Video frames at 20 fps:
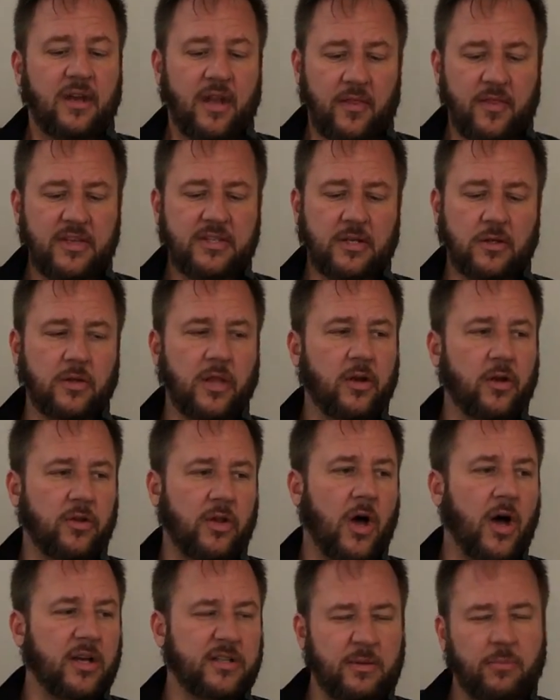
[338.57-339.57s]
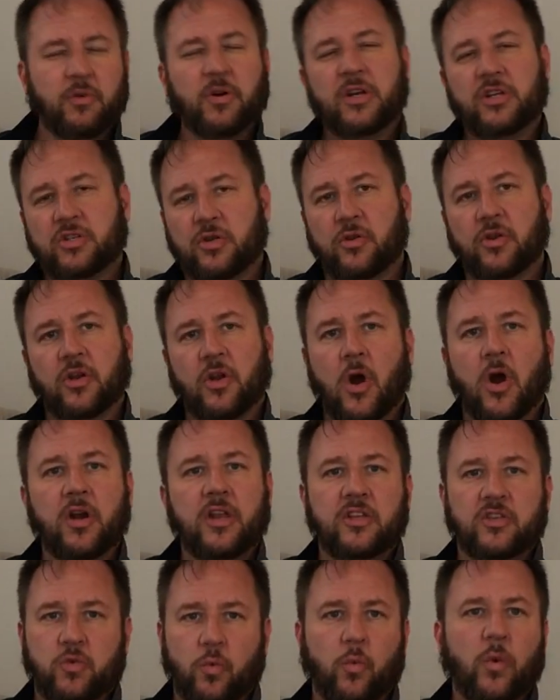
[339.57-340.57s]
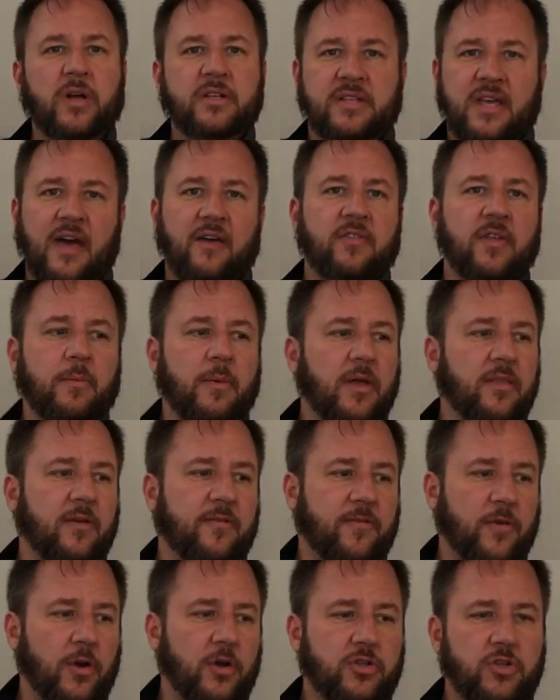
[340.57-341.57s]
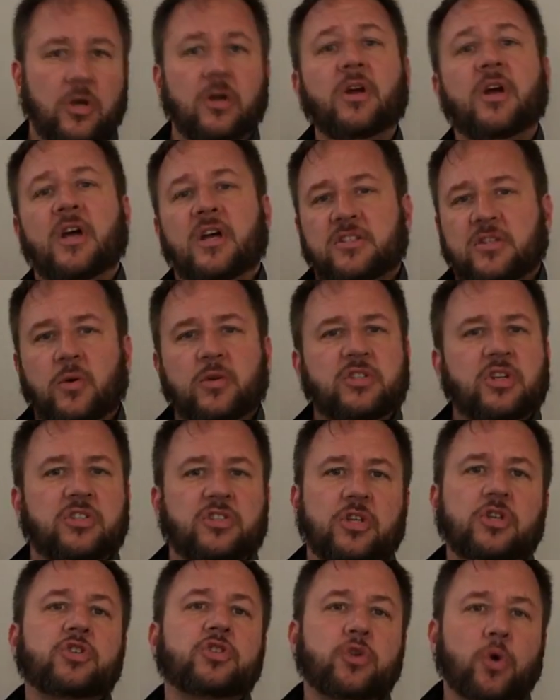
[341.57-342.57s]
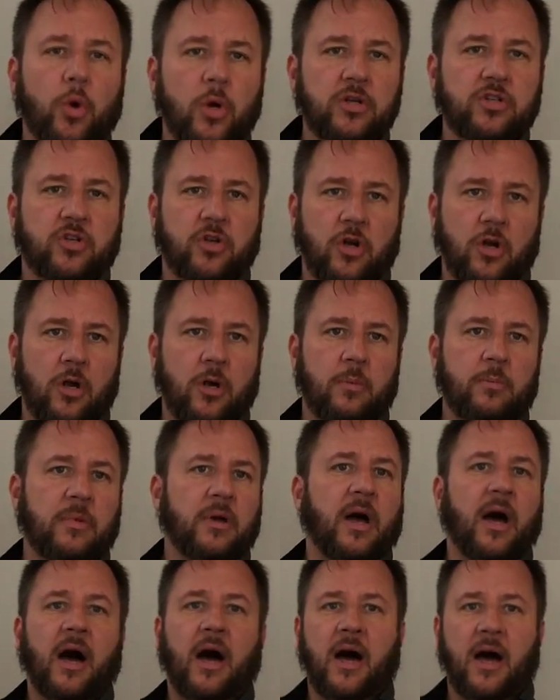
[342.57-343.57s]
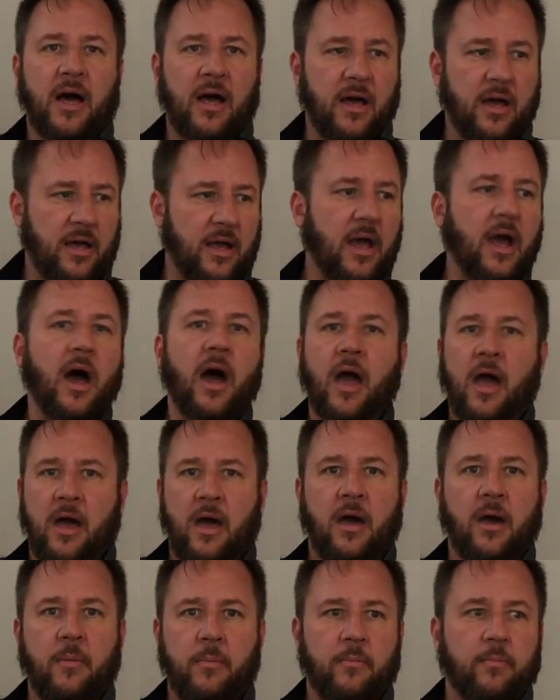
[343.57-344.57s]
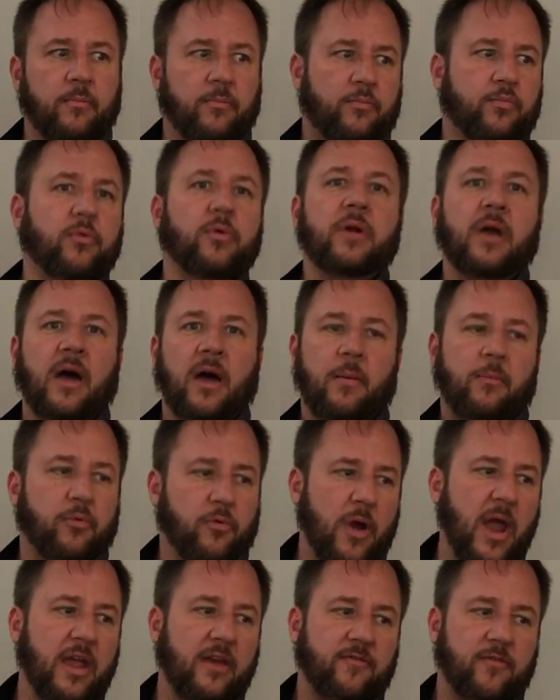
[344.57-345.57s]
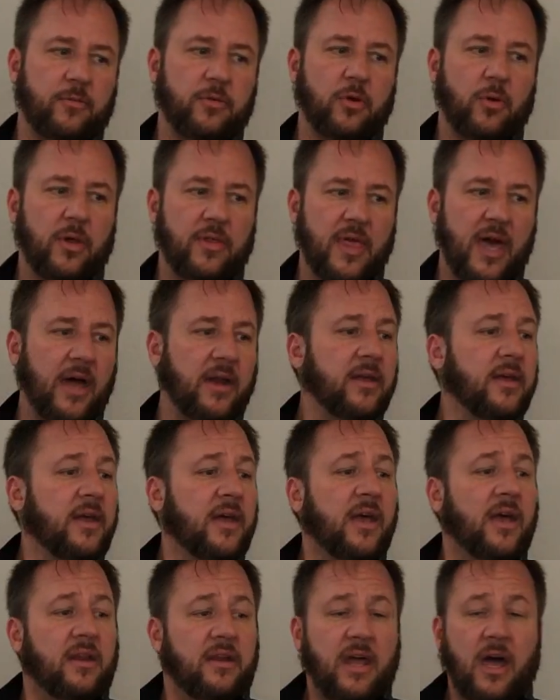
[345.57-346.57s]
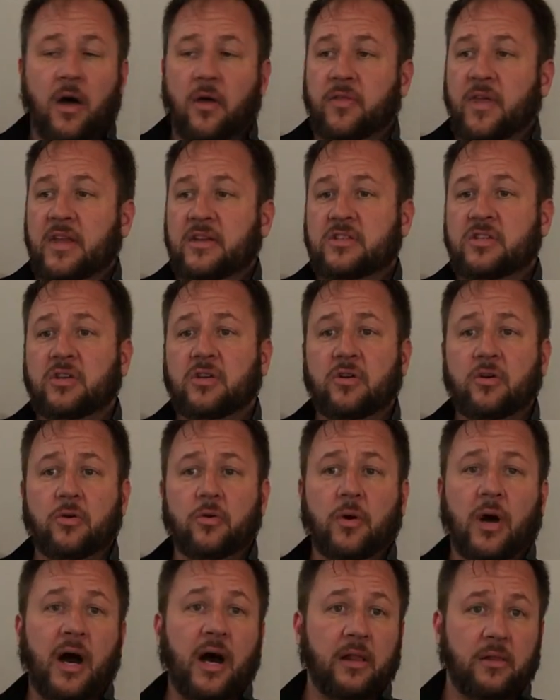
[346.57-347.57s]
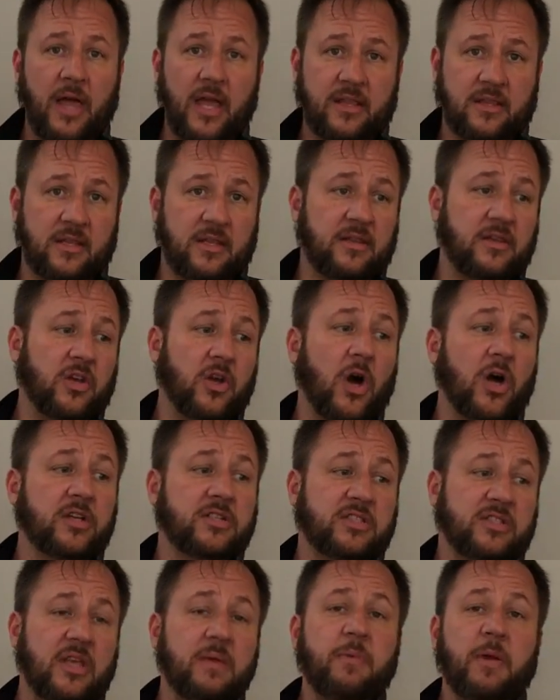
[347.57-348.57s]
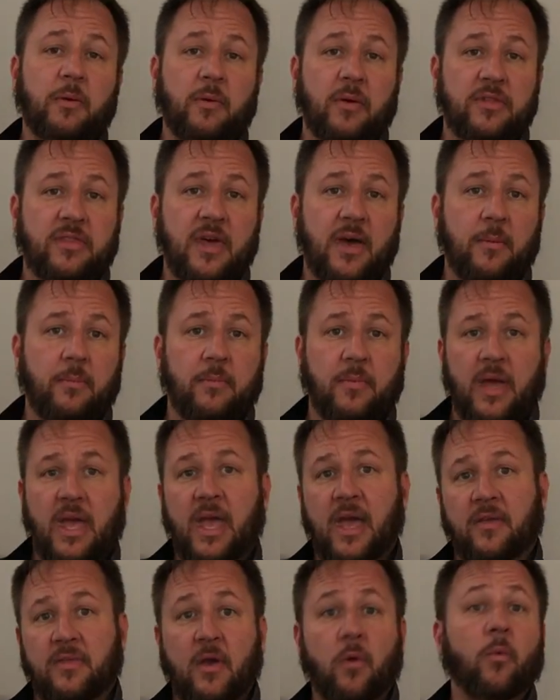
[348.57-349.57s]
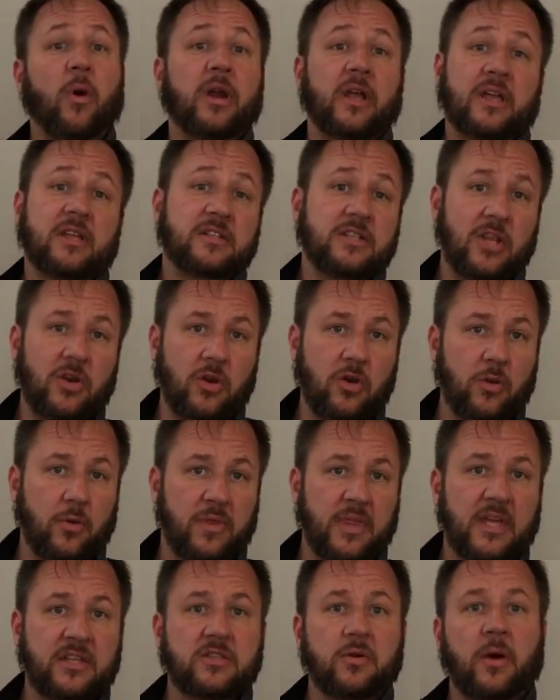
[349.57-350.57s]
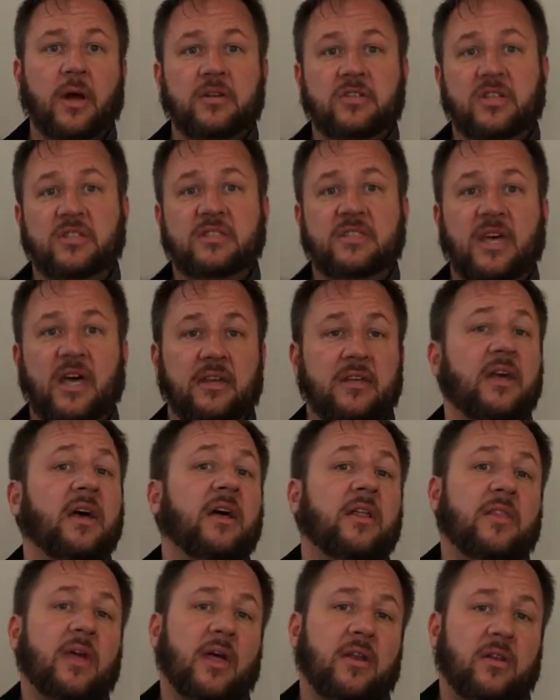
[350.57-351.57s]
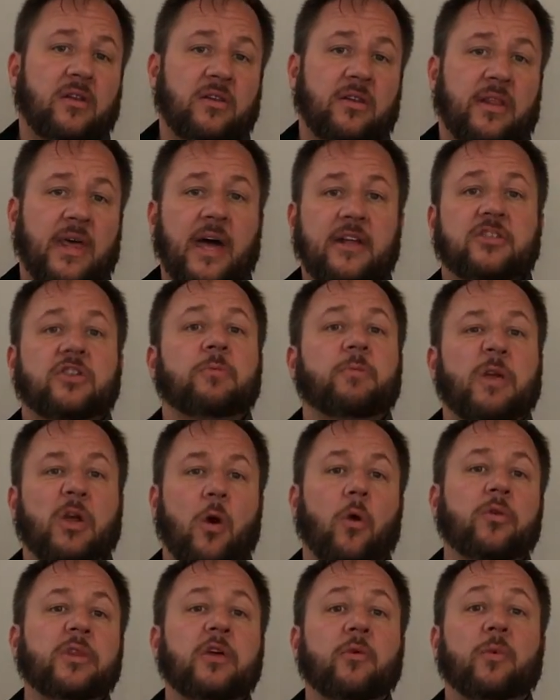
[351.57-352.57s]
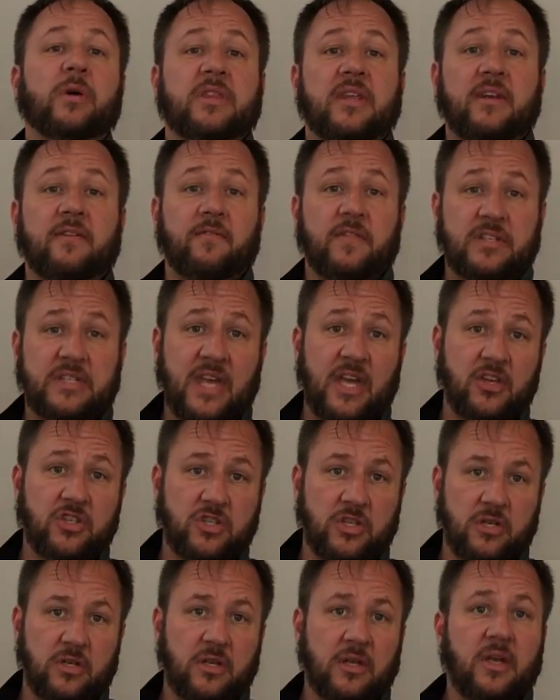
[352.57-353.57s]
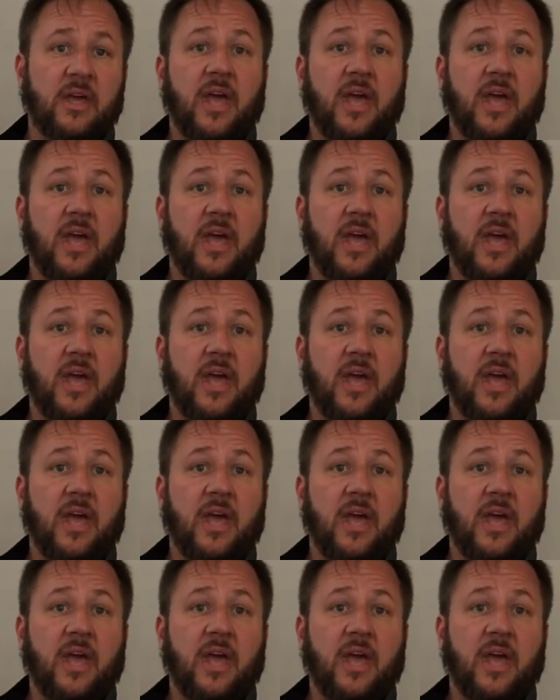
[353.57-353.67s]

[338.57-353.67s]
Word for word: Now, these are little dogs. I'm pretty sure the guardians want to have them on the mm-hmm. furniture. So it's just a short-term uh, uh, uh break from doing that. Now, they do uh, like the dog sleeping with them and they want to continue doing that, so I just said that that should be only with an invitation.